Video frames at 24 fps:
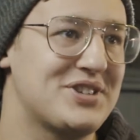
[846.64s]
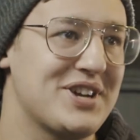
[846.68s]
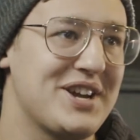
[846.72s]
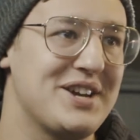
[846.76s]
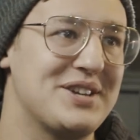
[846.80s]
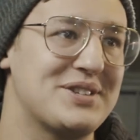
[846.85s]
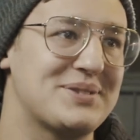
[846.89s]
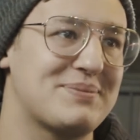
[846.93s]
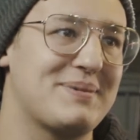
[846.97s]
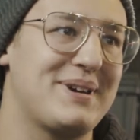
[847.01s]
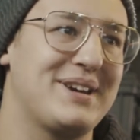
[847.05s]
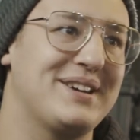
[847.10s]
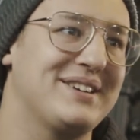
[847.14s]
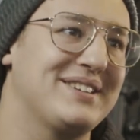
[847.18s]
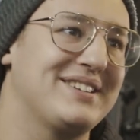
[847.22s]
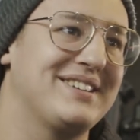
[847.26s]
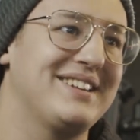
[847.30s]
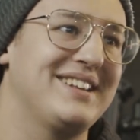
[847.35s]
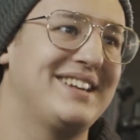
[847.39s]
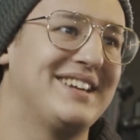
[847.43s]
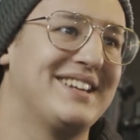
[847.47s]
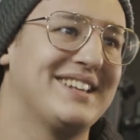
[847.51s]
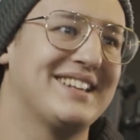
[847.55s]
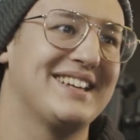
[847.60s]
shakes, man.
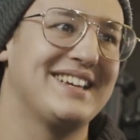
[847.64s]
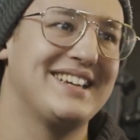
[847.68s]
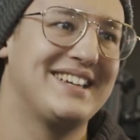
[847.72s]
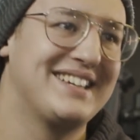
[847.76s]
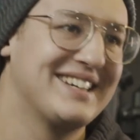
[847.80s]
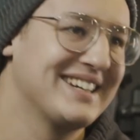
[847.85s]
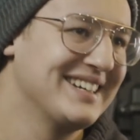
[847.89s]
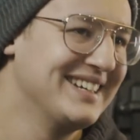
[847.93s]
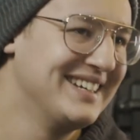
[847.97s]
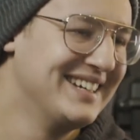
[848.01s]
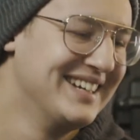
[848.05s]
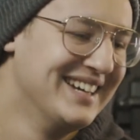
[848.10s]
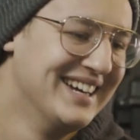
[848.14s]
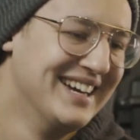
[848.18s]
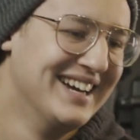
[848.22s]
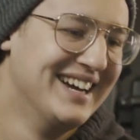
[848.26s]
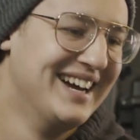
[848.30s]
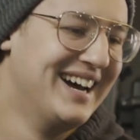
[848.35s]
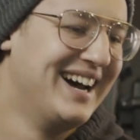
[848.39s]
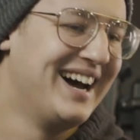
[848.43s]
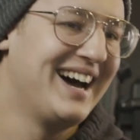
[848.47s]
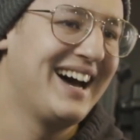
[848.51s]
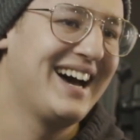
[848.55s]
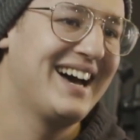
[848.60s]
Like,
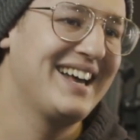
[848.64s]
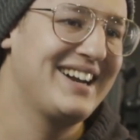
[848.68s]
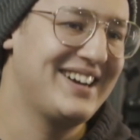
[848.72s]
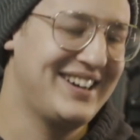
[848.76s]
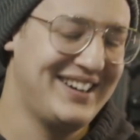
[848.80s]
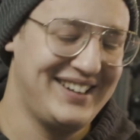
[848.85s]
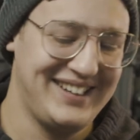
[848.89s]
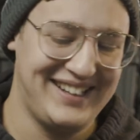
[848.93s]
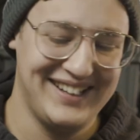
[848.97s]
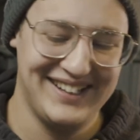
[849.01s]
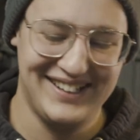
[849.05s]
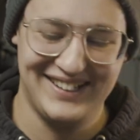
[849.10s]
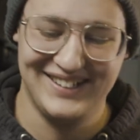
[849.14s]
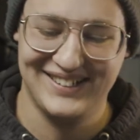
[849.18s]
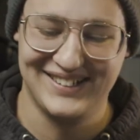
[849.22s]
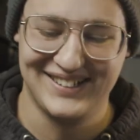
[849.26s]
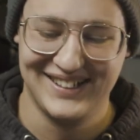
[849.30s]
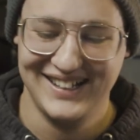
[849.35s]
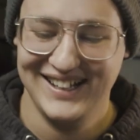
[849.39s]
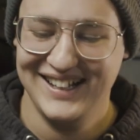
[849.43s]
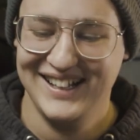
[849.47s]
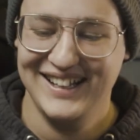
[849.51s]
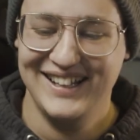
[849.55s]
I don't know.